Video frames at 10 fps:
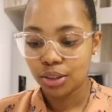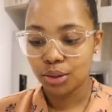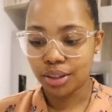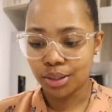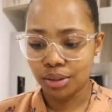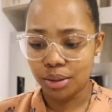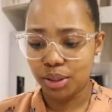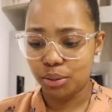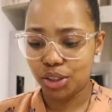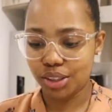You guys will let
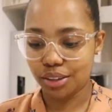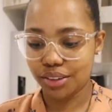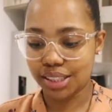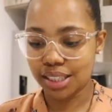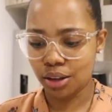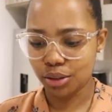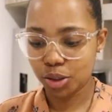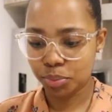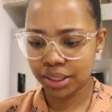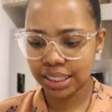me know what you think of the
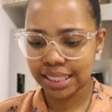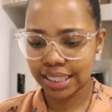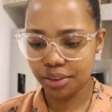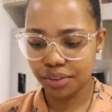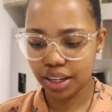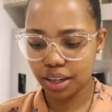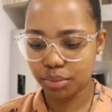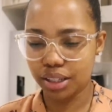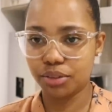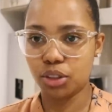sound, but it's giving, I'm
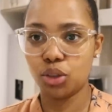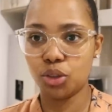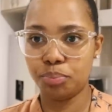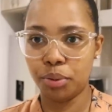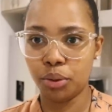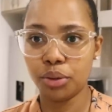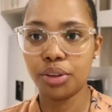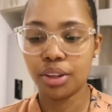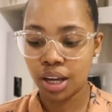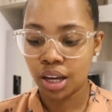gonna have to use
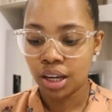both.